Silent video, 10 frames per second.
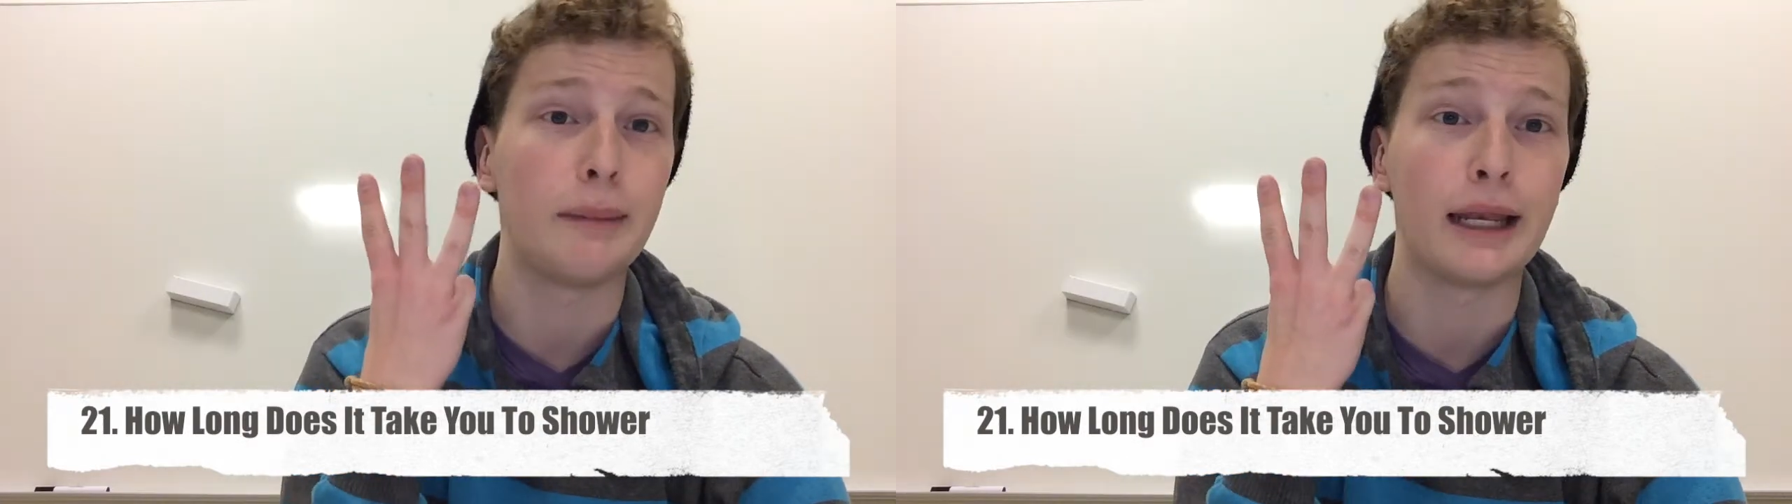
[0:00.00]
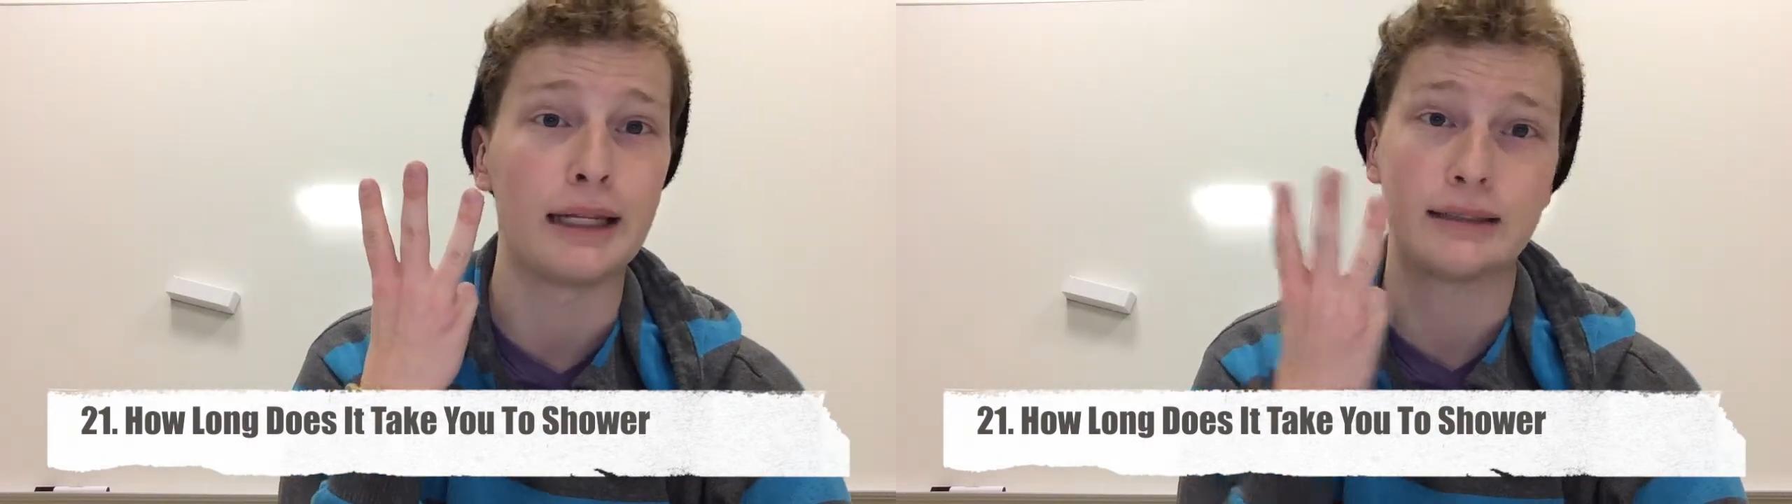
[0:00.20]

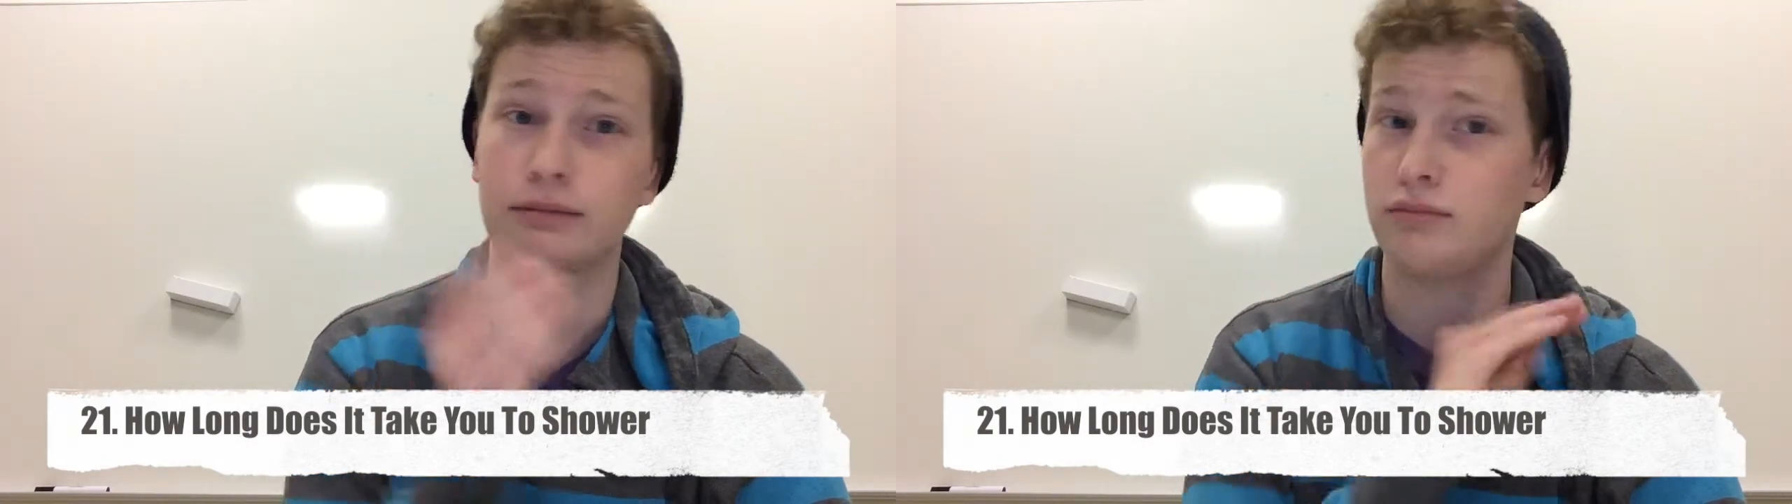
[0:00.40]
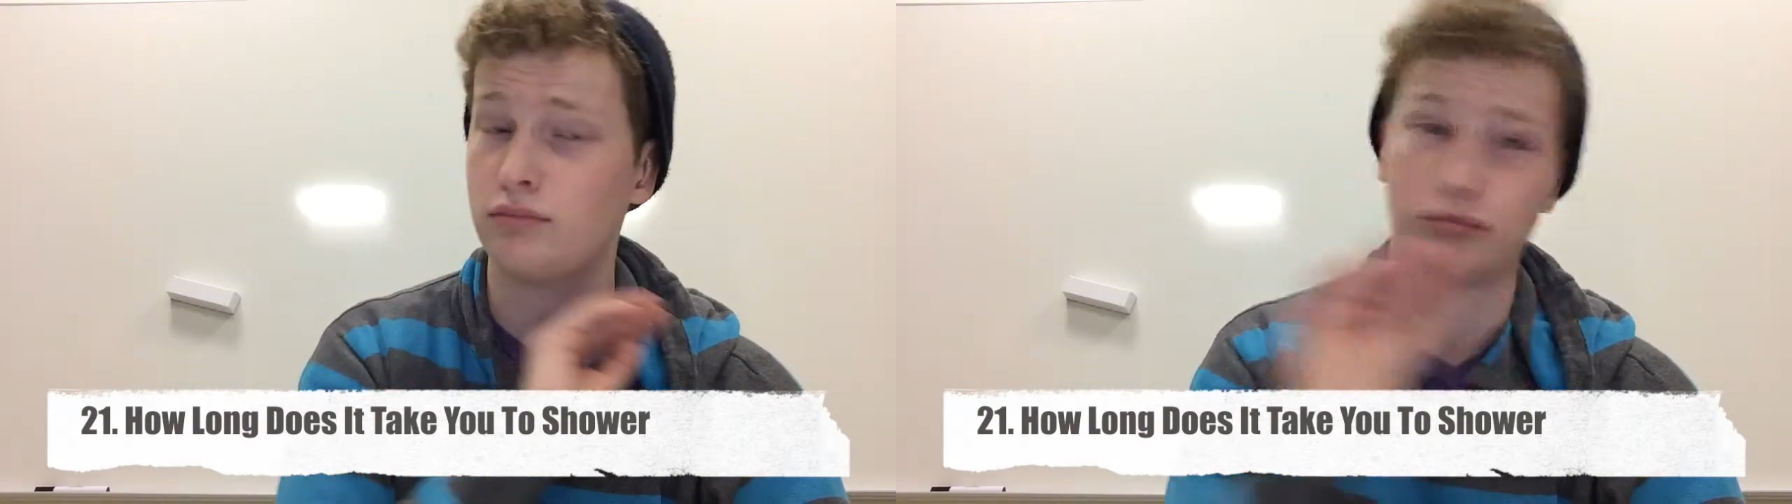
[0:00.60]
minutes.
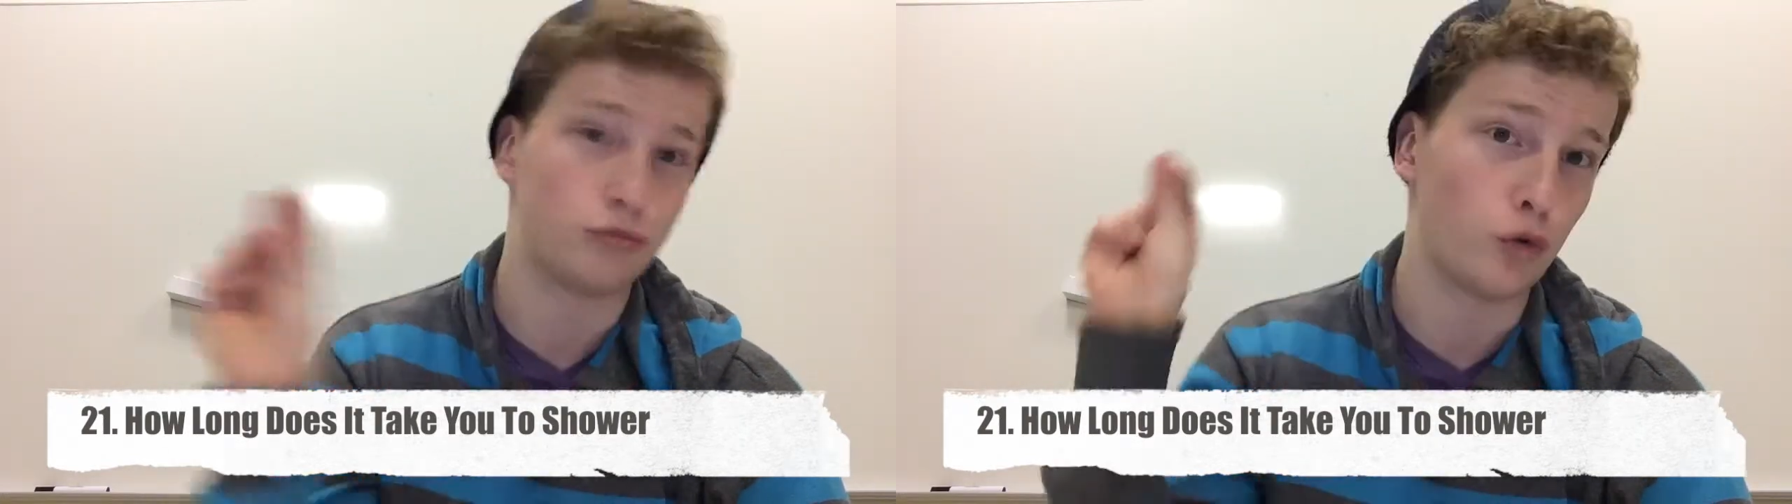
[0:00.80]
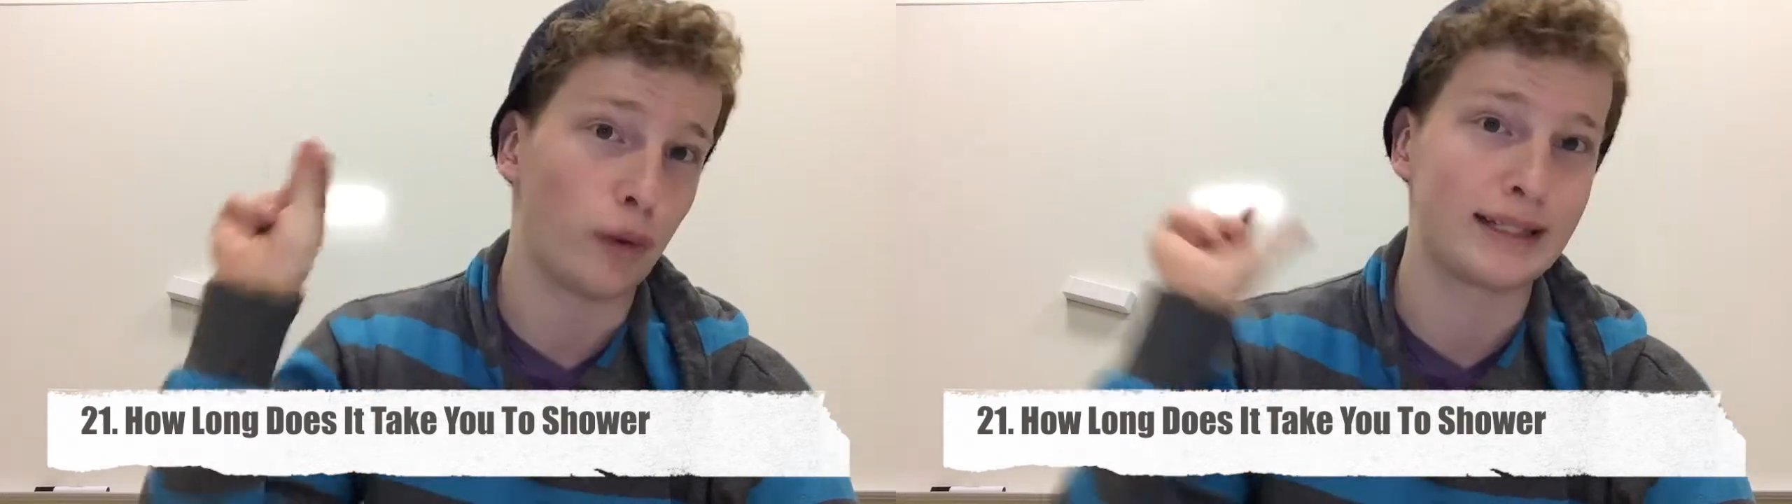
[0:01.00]

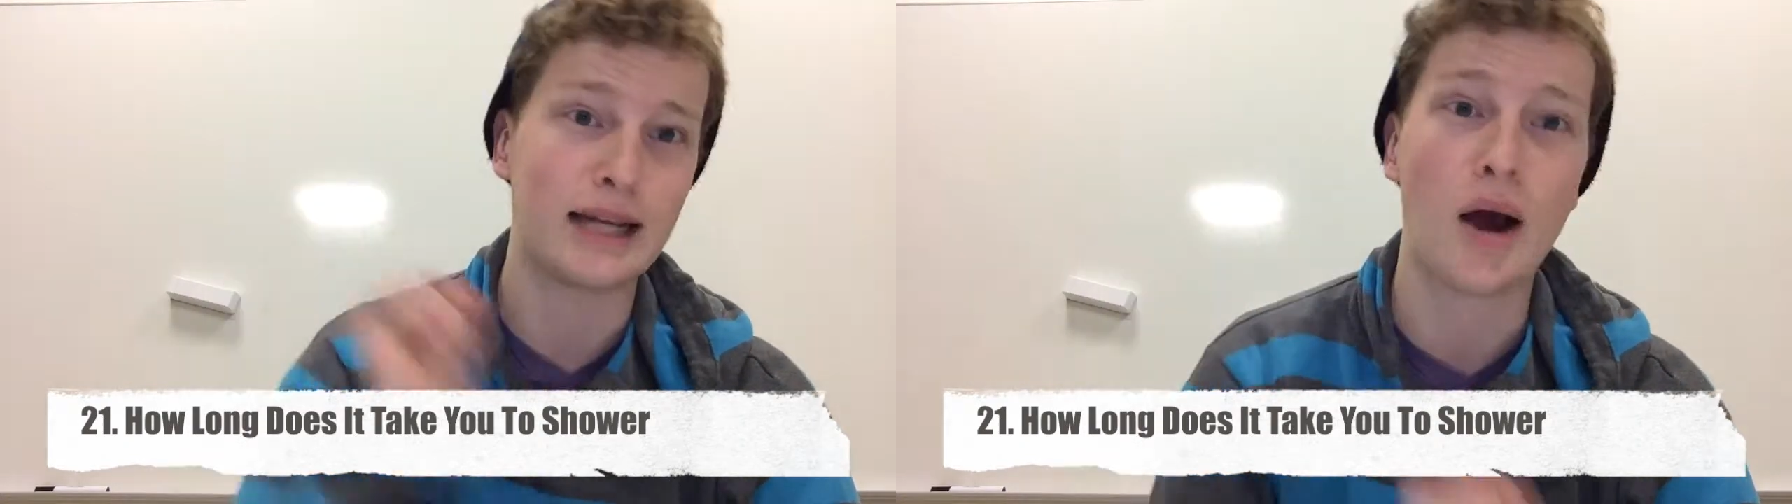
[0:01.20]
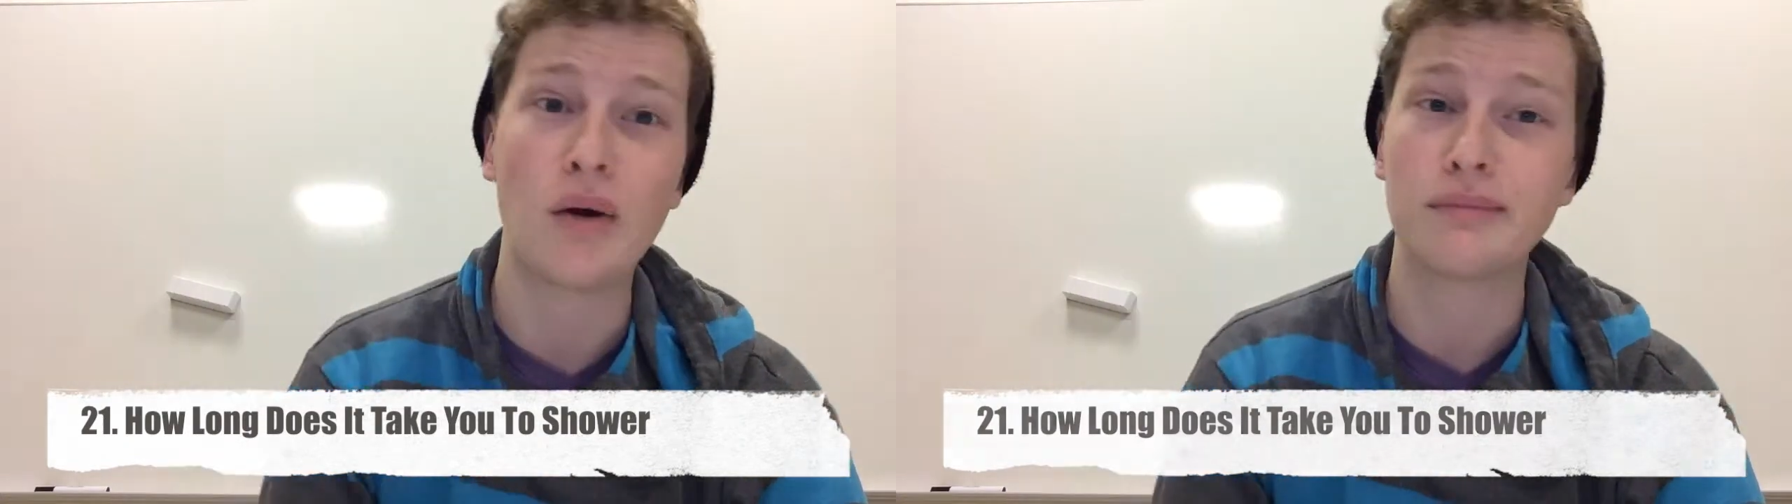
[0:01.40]
Quick
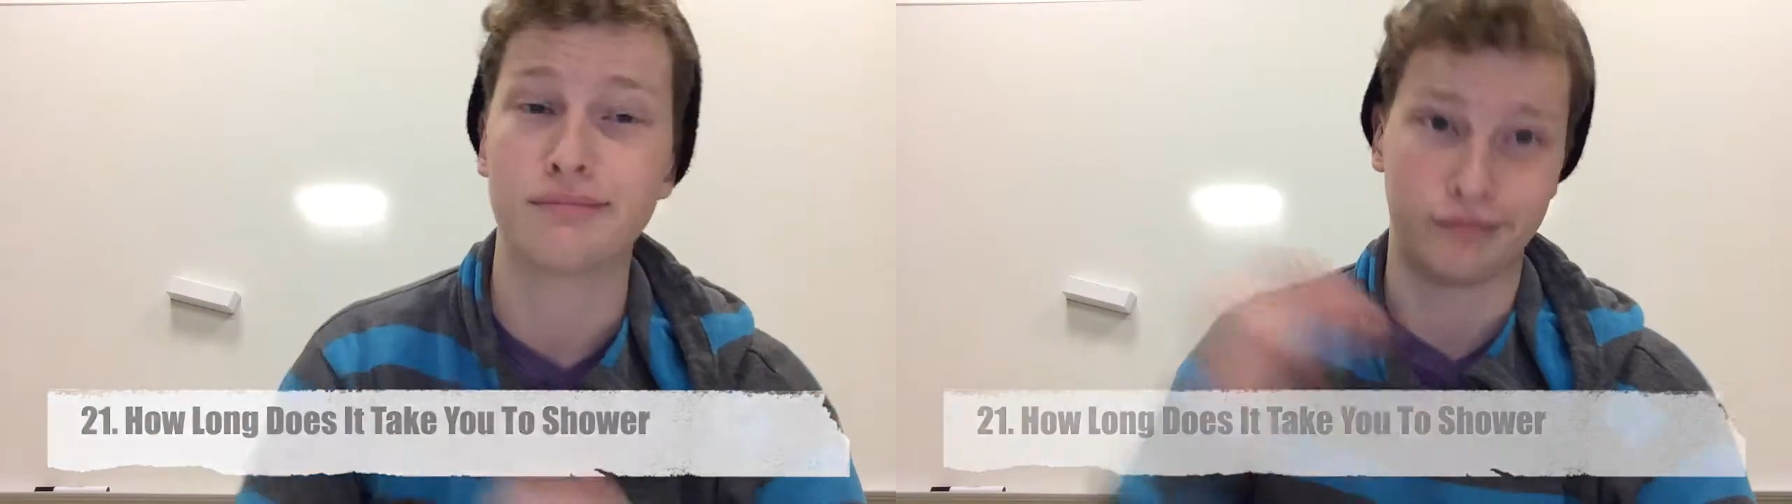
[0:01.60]
shower,